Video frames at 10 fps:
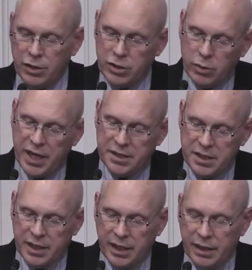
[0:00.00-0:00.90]

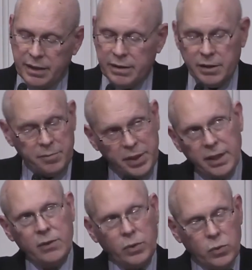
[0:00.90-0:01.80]
2.18
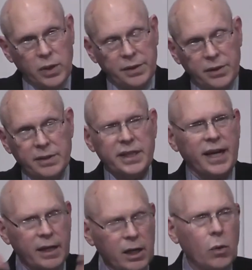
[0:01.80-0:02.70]
compared with one thirteen.
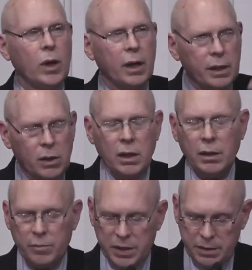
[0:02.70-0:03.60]
I could go on and
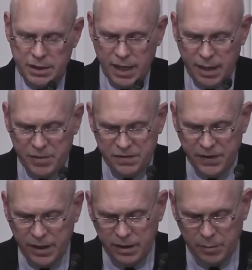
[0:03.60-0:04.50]
on, but time is
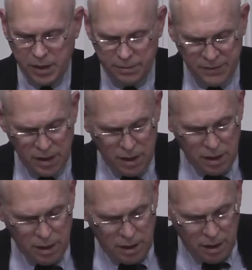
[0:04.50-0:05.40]
failing me.
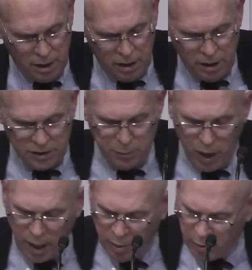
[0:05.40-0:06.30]

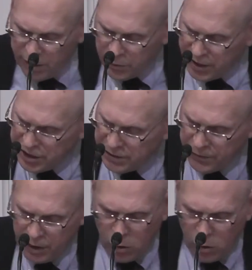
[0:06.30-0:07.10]
Probable the reason for